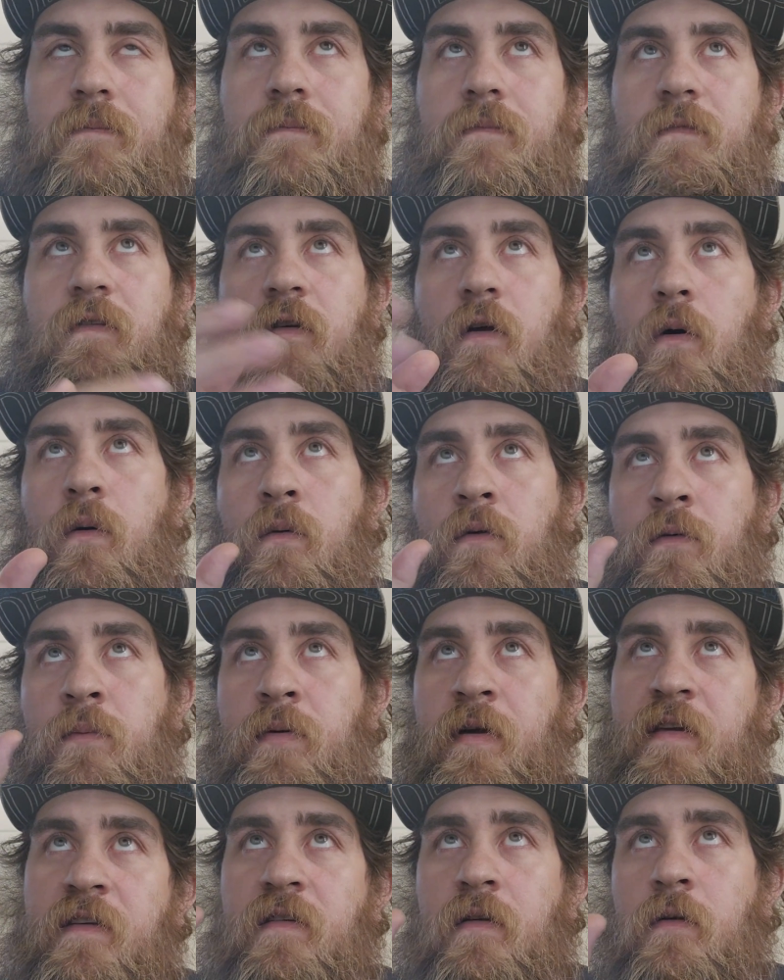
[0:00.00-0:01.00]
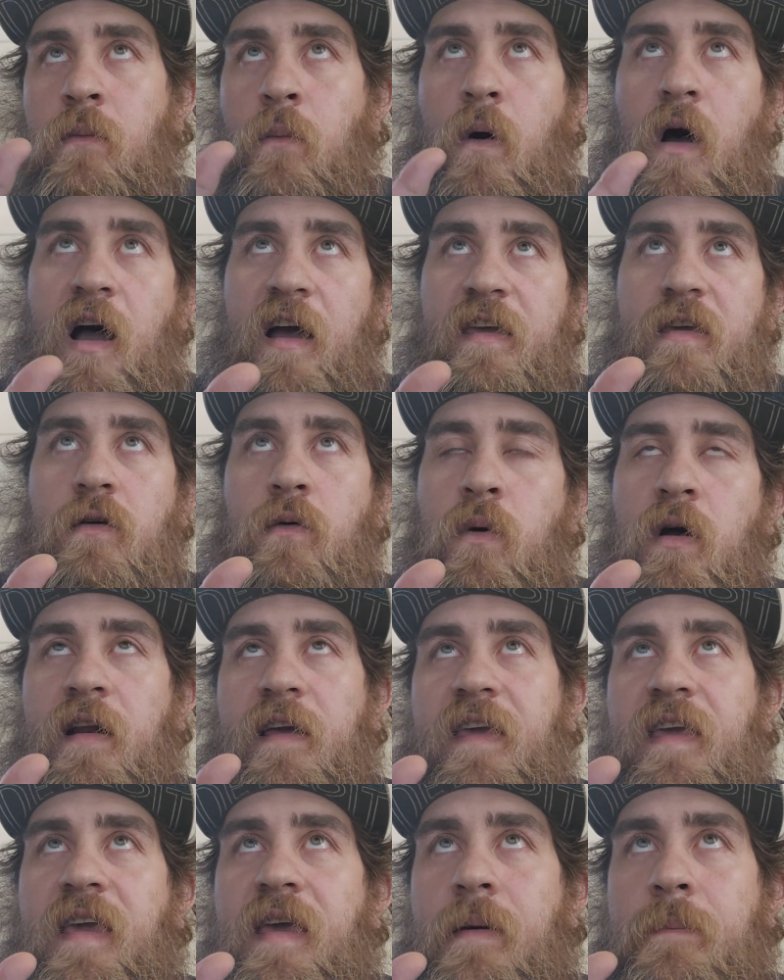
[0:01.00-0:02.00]
so the reason why you
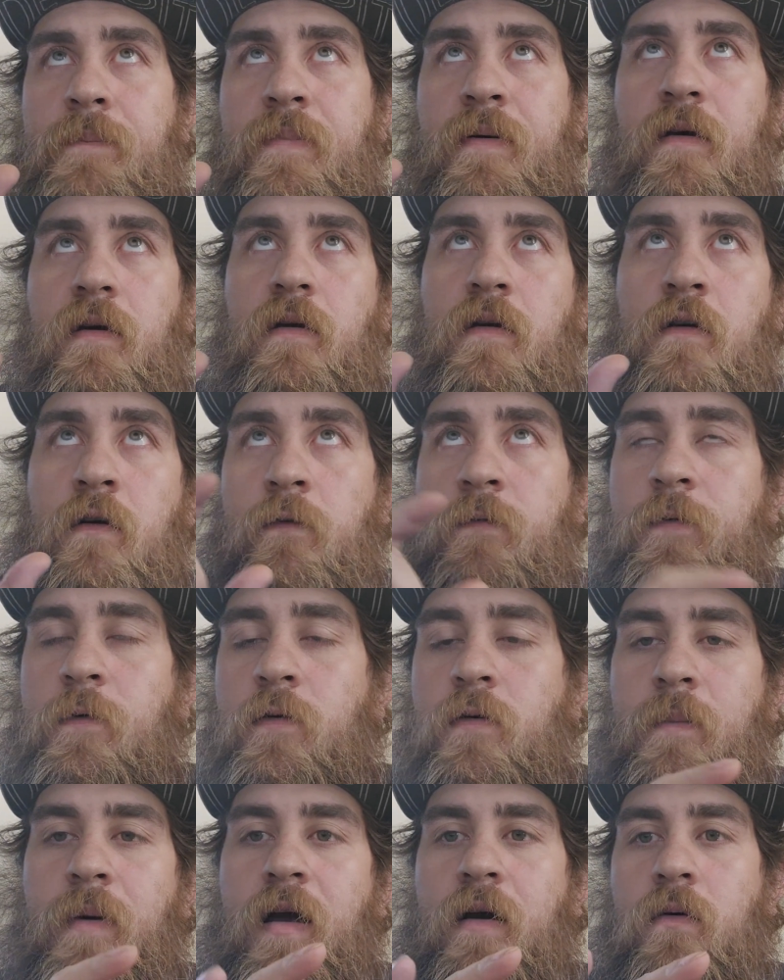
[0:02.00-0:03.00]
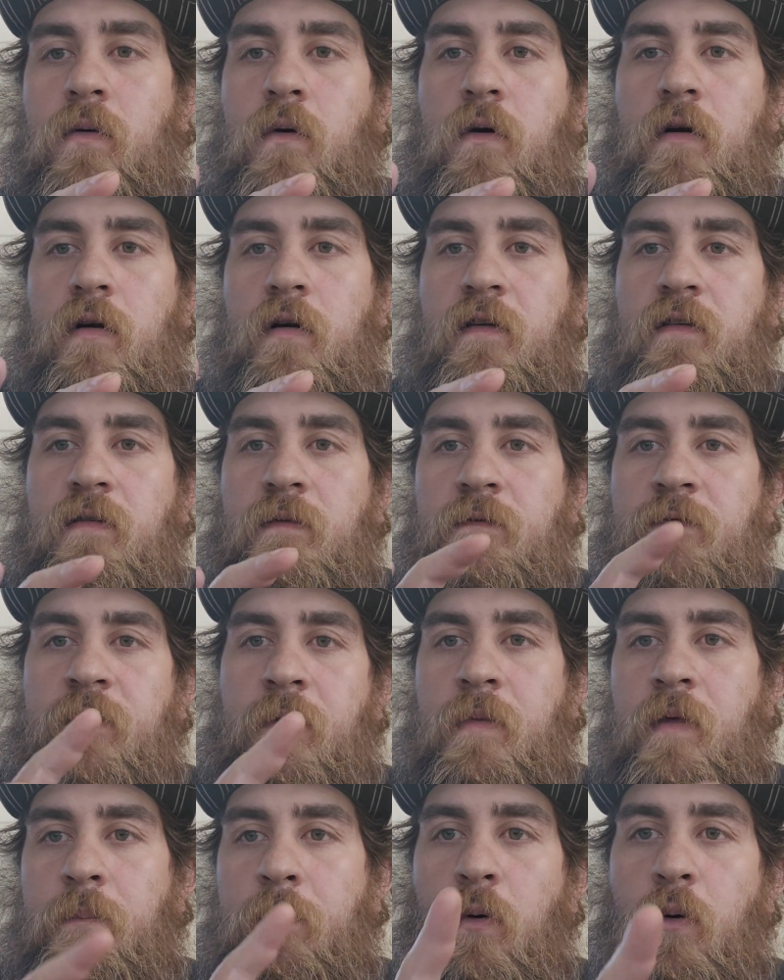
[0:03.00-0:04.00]
want to keep your food to microorganism
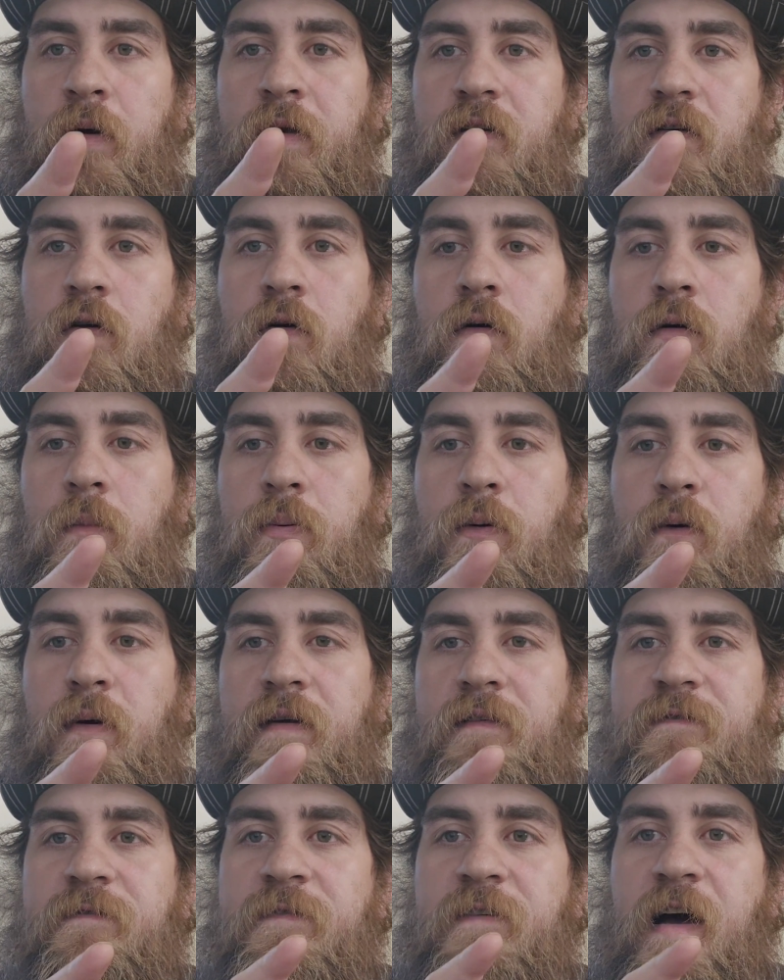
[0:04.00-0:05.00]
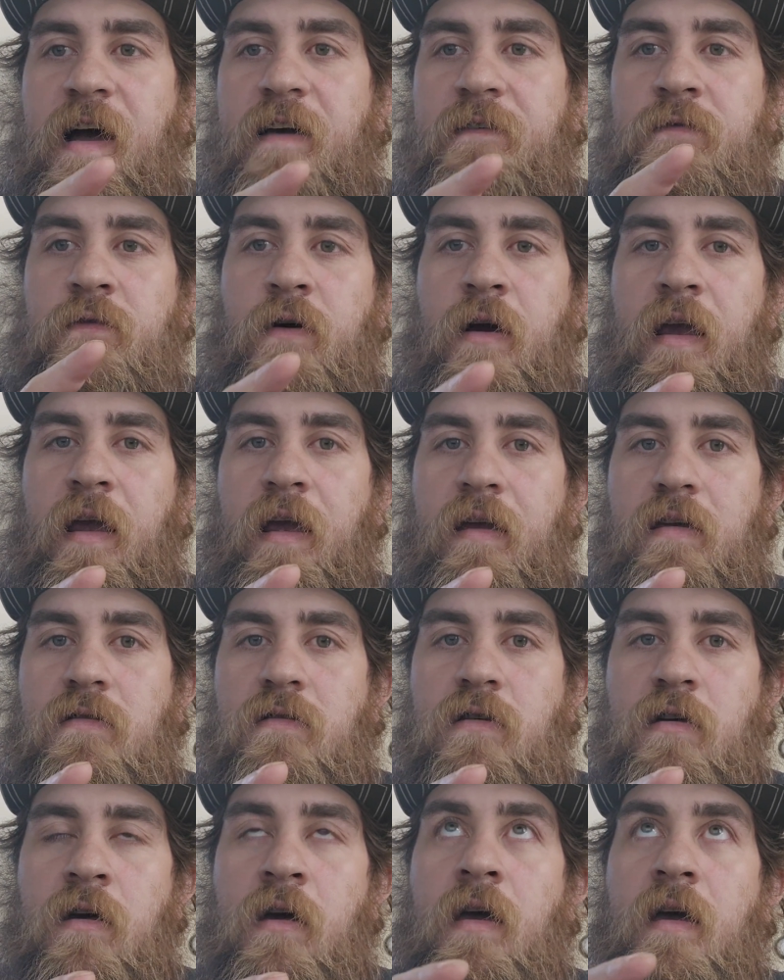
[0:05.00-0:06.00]
from the 0.2 to 0.5
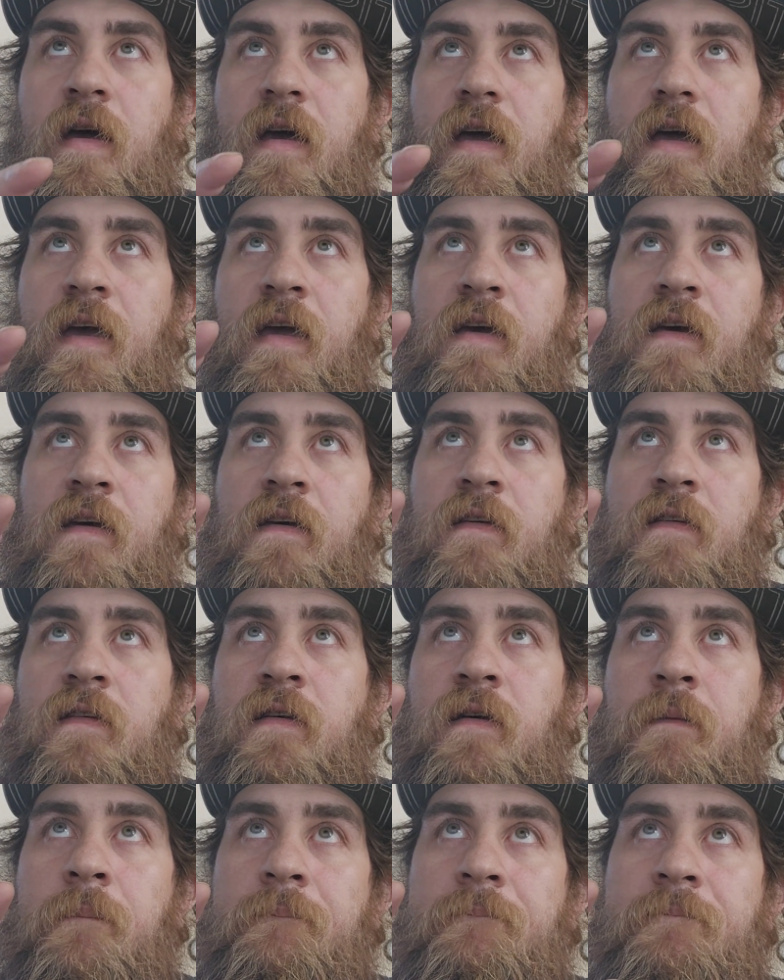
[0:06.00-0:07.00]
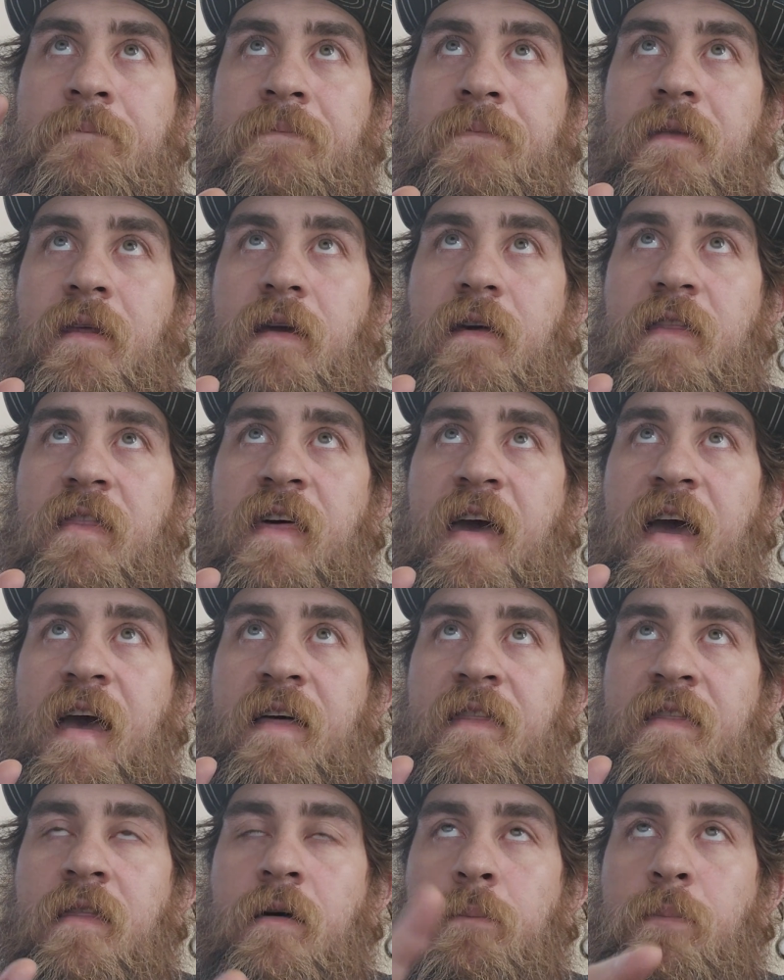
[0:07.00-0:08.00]
range is
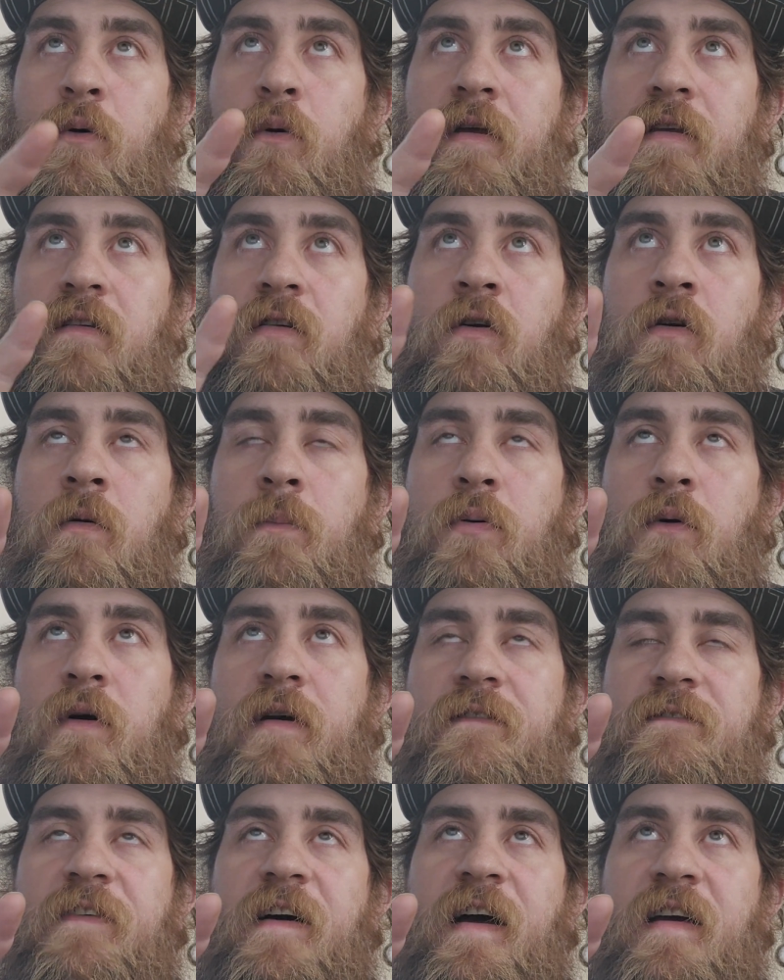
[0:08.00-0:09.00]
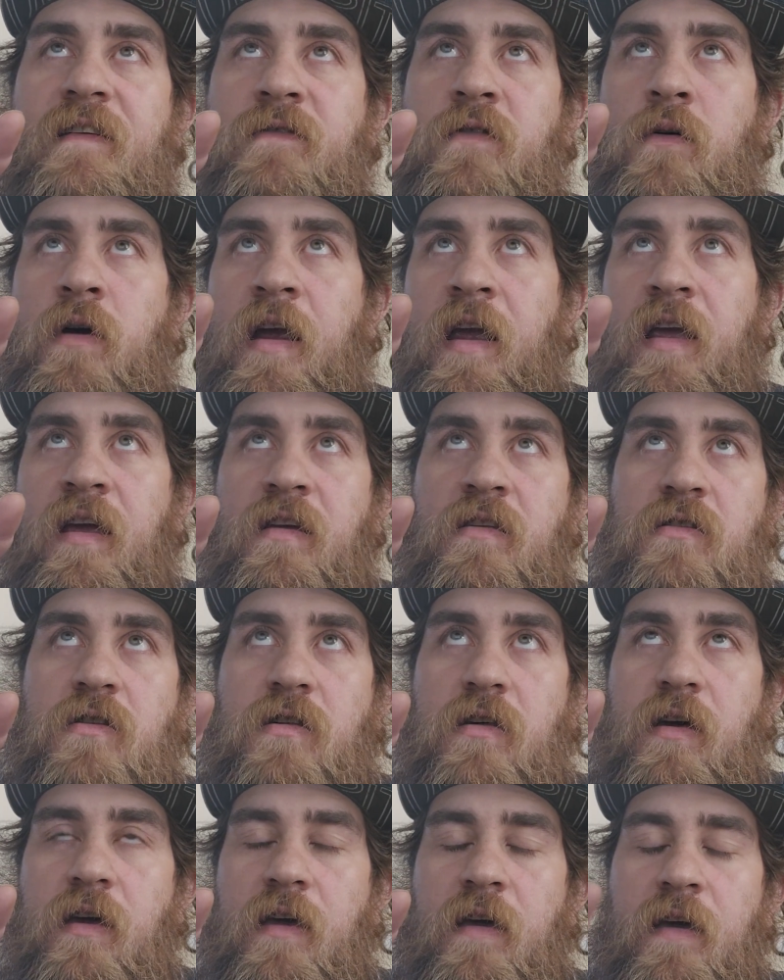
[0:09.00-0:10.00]
that the 0.2 to 0.5
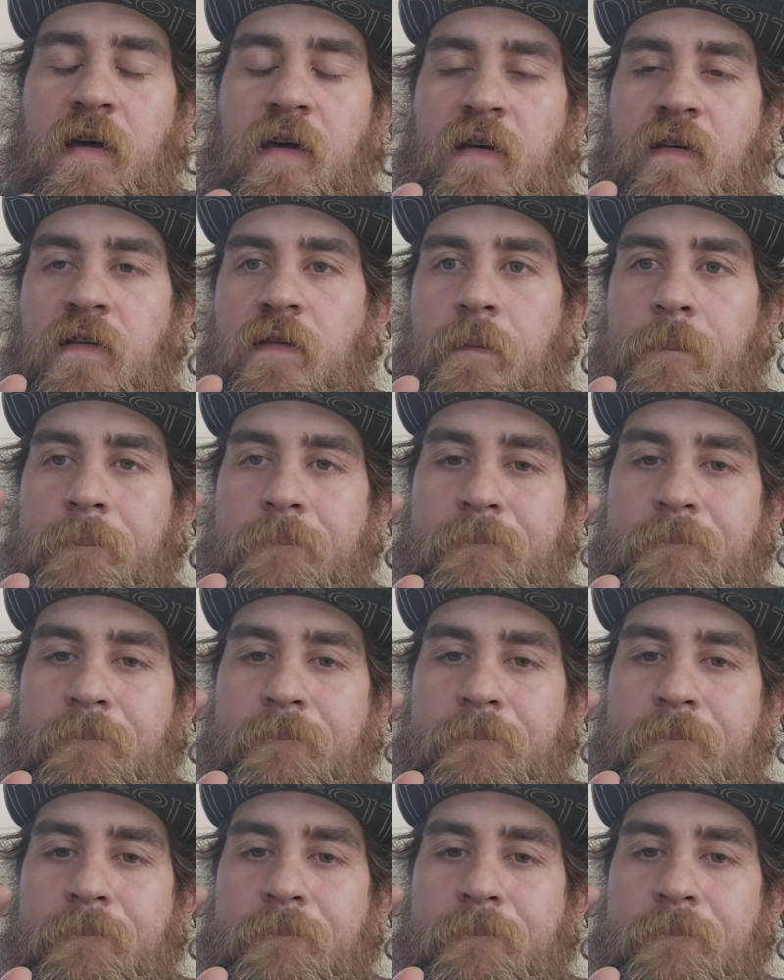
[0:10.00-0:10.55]
range is